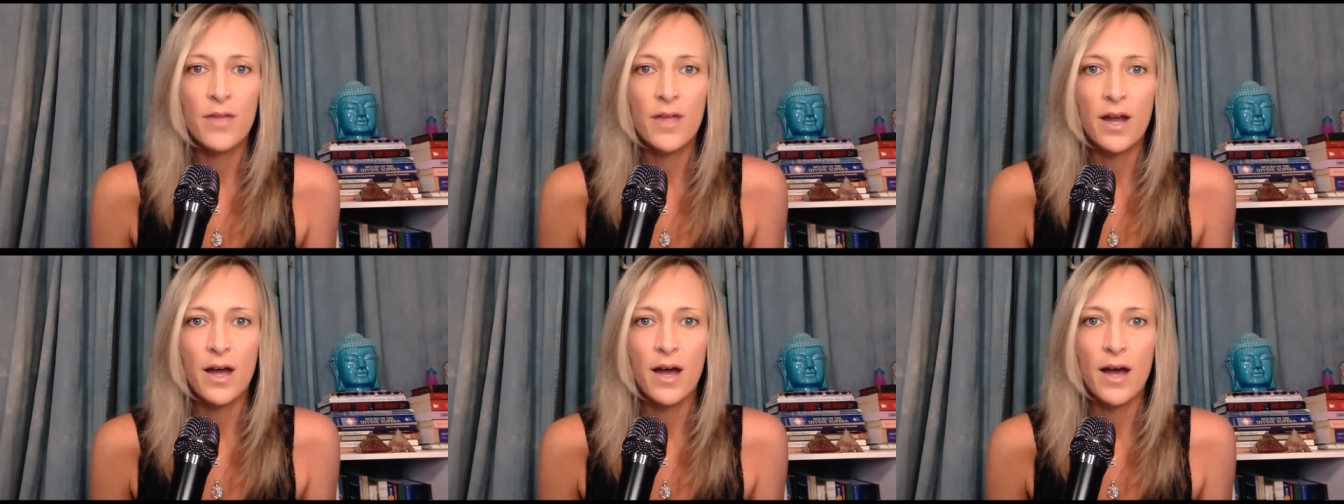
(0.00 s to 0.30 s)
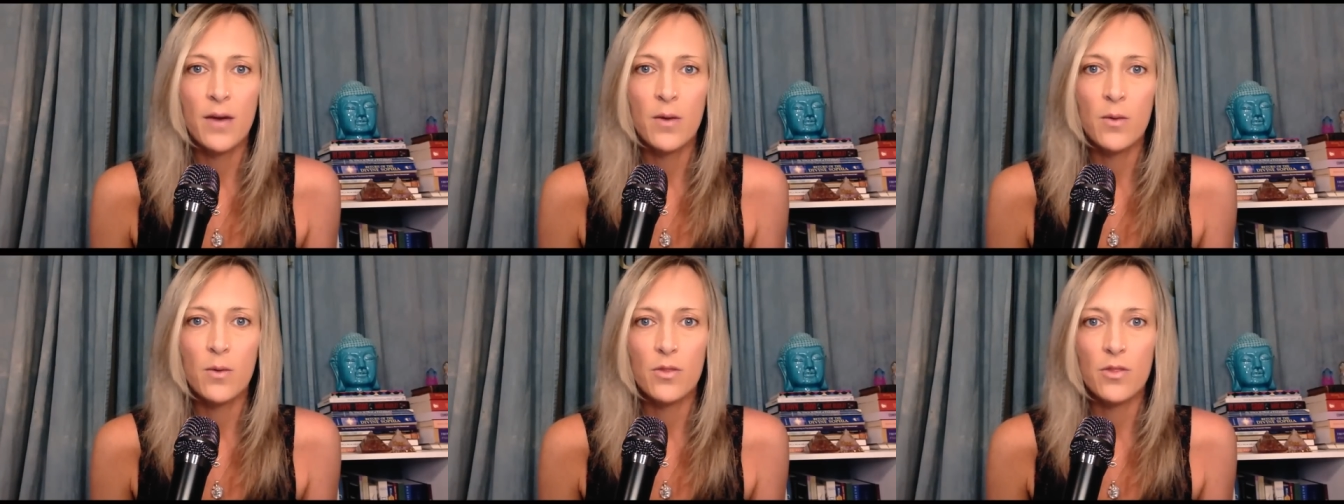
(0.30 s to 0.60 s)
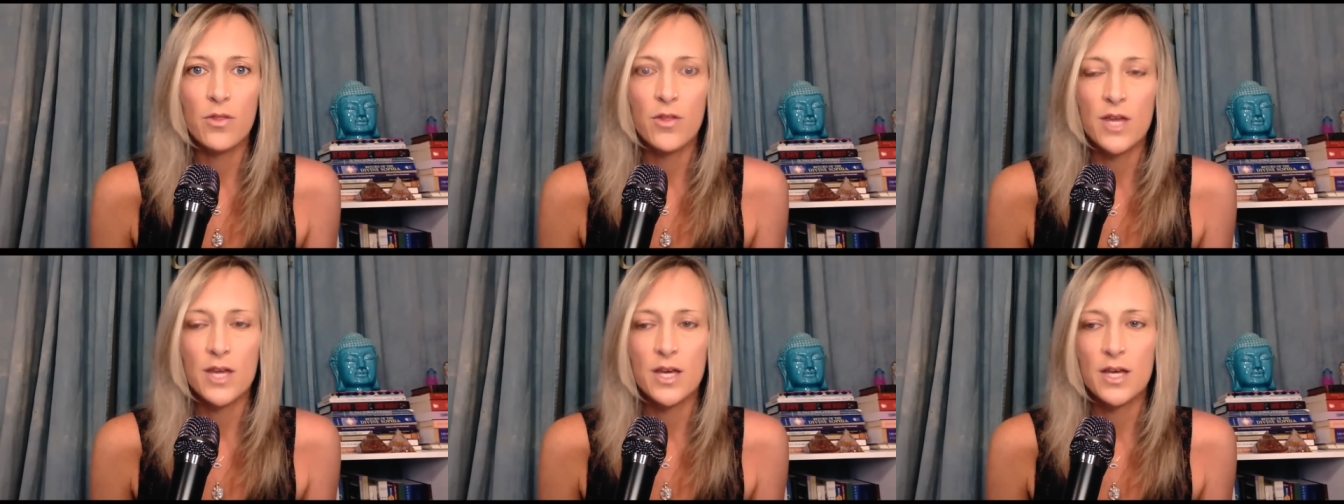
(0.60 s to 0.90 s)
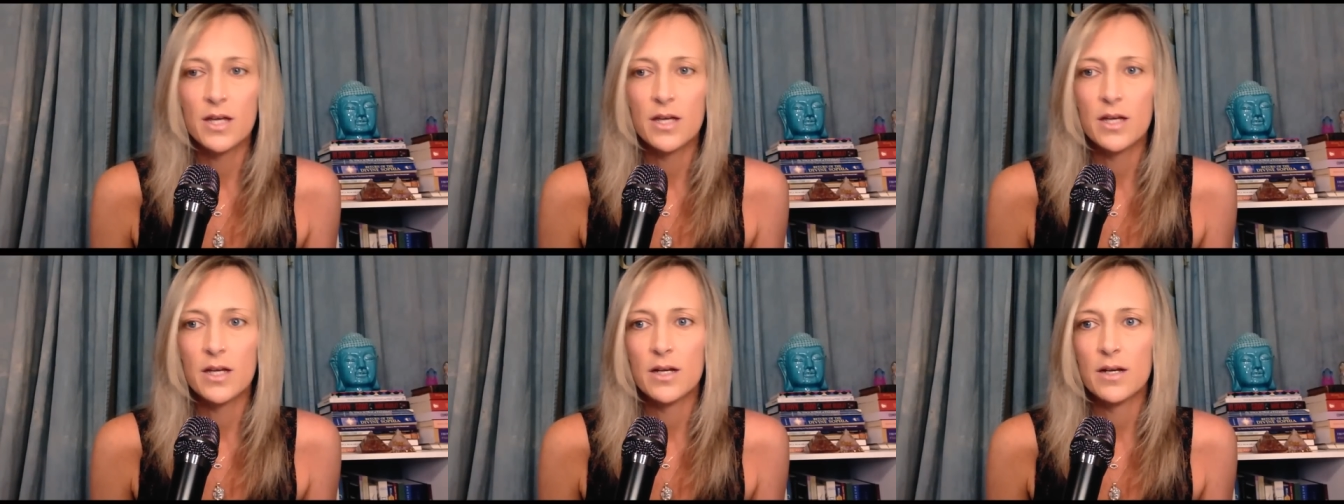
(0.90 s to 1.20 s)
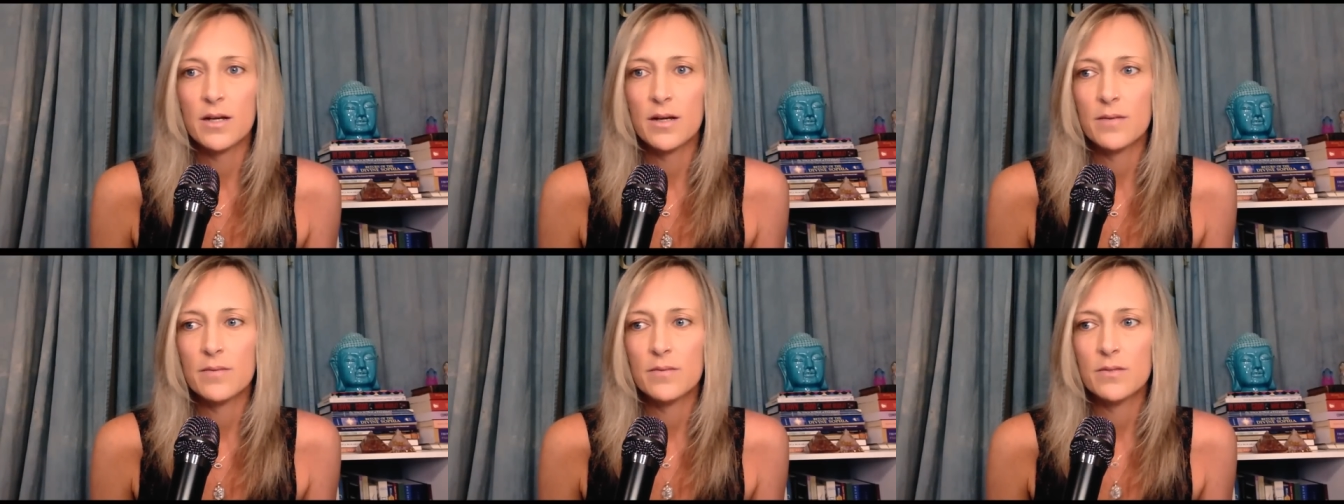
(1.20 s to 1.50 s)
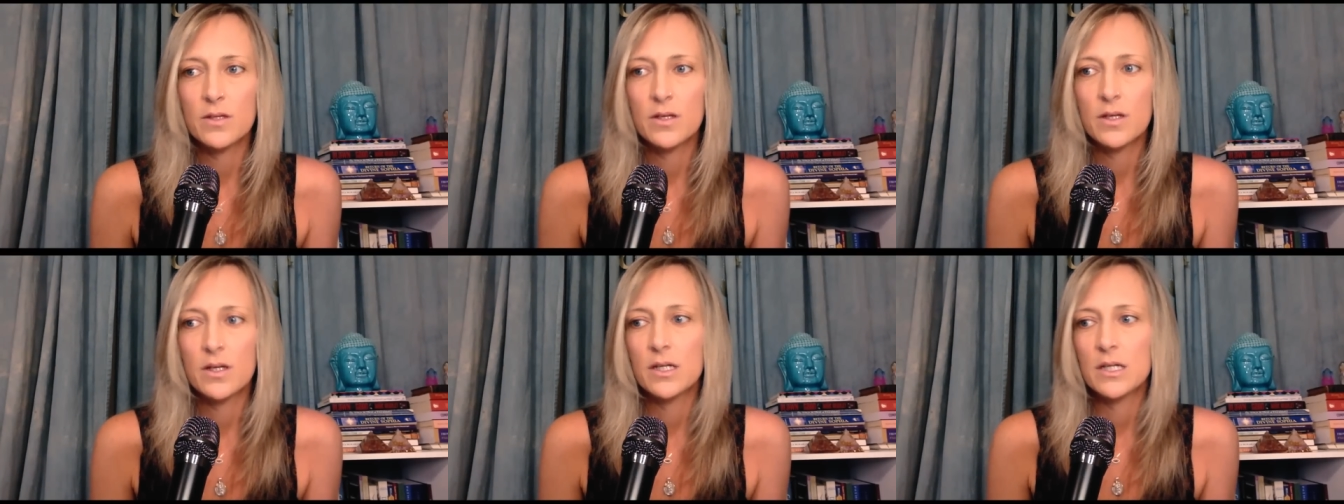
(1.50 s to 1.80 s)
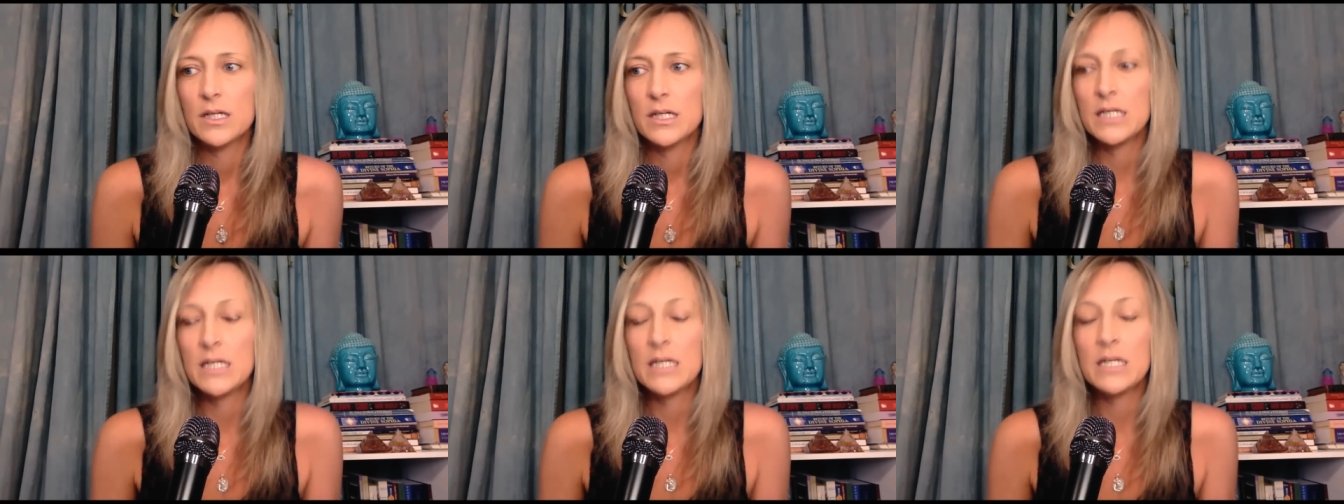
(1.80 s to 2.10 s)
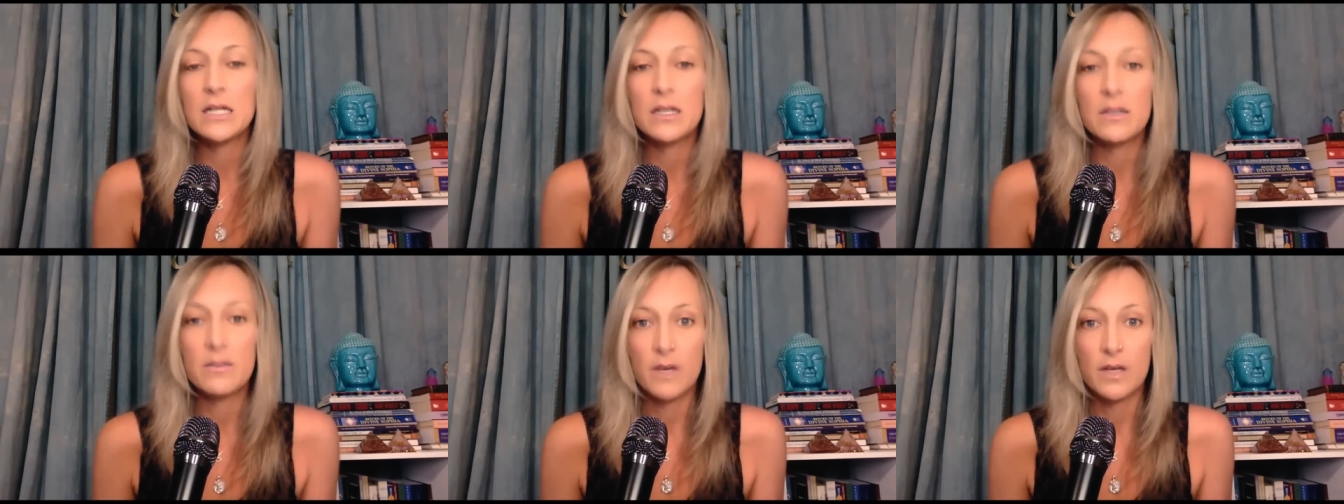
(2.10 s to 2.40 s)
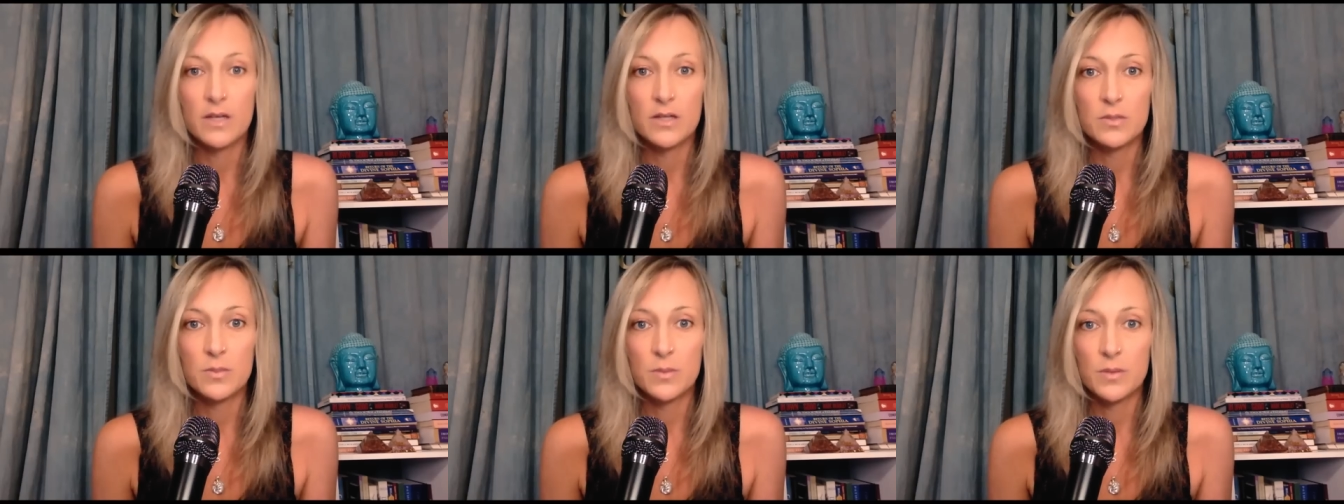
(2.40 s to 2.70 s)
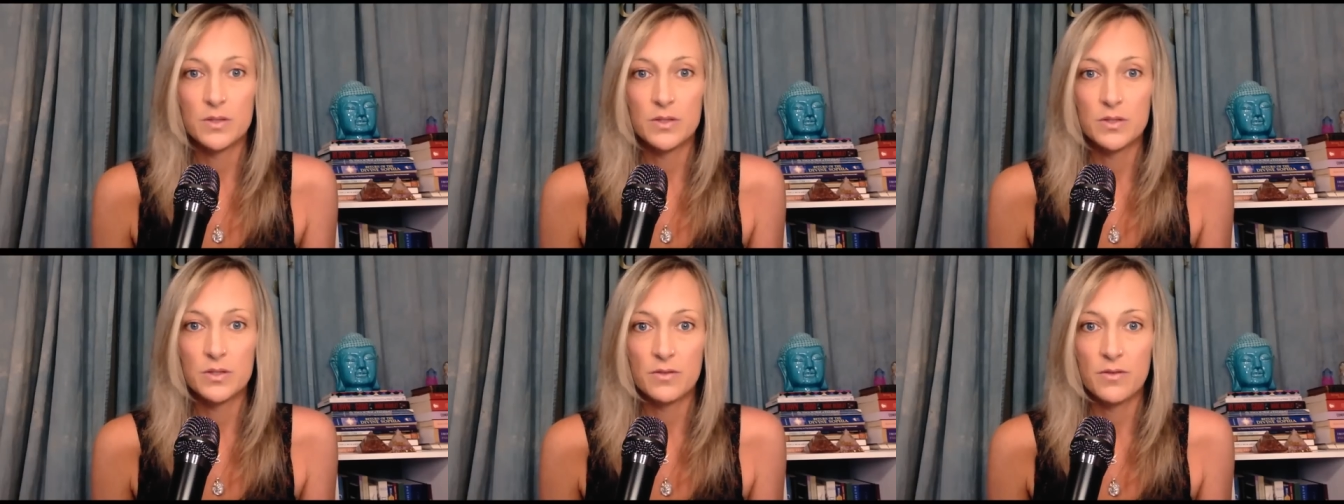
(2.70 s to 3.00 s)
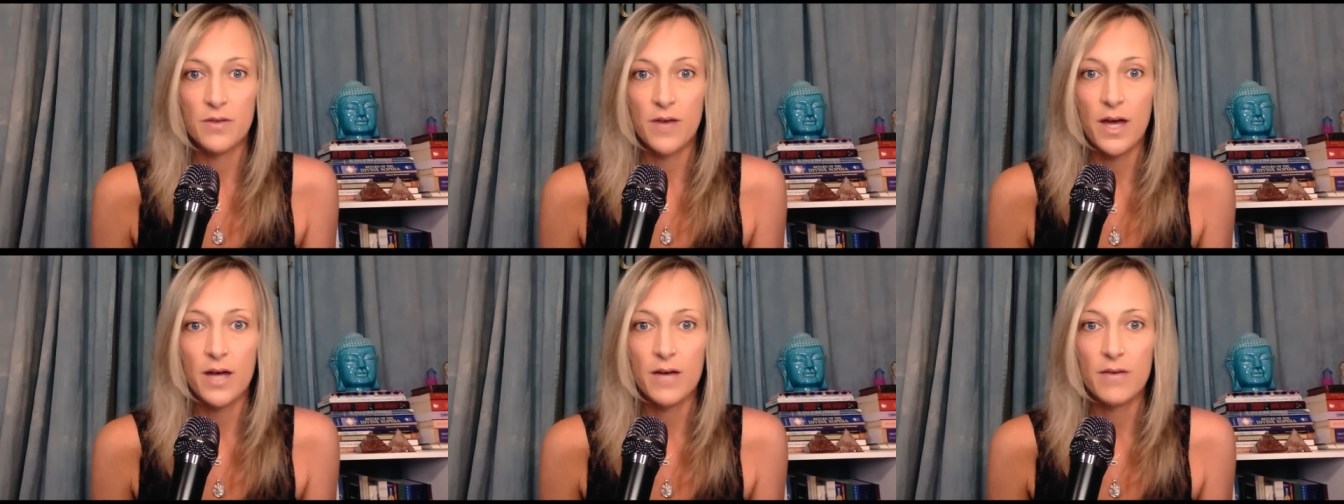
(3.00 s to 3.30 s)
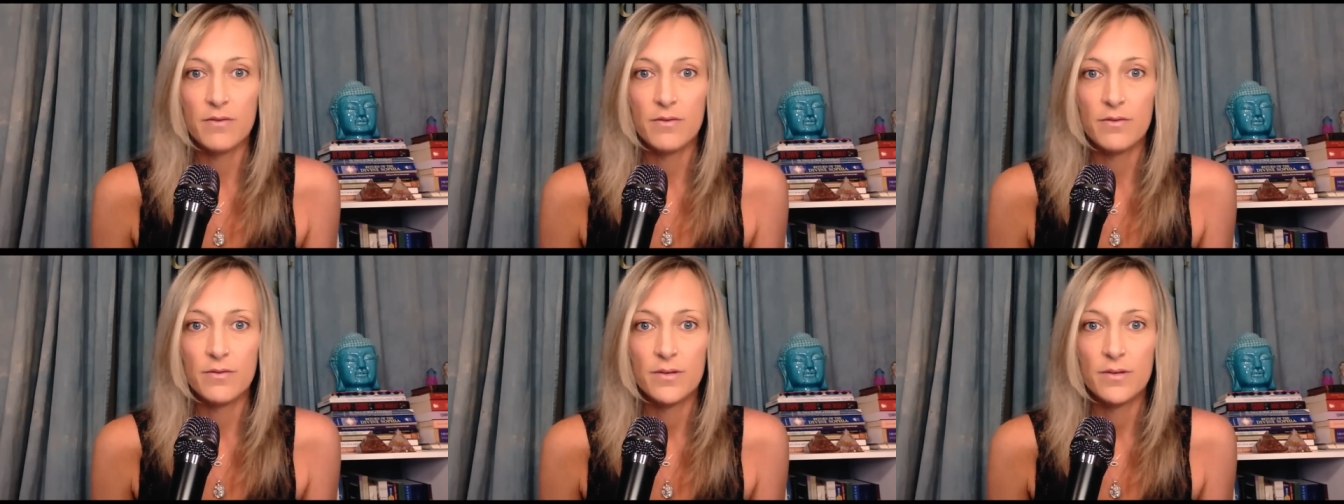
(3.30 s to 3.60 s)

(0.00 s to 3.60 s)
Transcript: that I don't think any of us would survive.